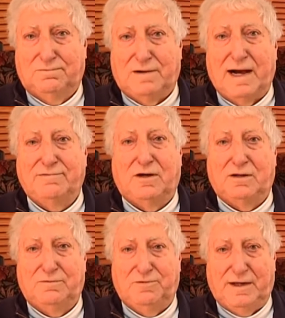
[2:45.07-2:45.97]

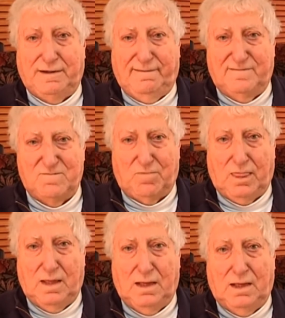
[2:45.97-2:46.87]
500 feet.
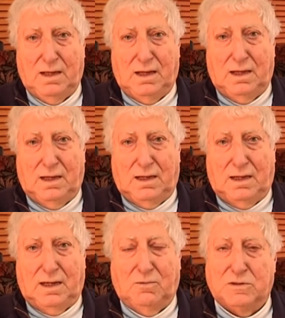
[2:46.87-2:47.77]

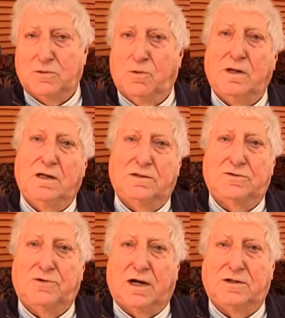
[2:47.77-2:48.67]
It was a wooden
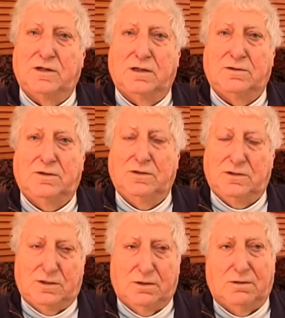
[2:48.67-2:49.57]
structure,
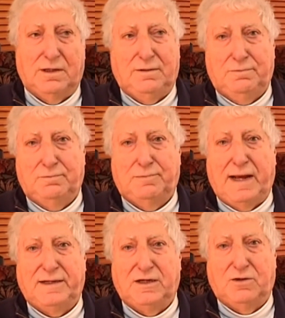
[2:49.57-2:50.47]
two-story,
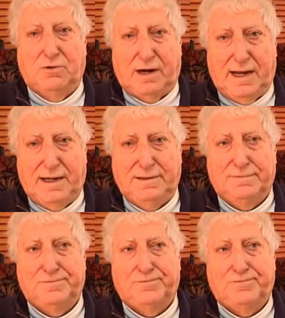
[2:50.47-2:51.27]
painted gray,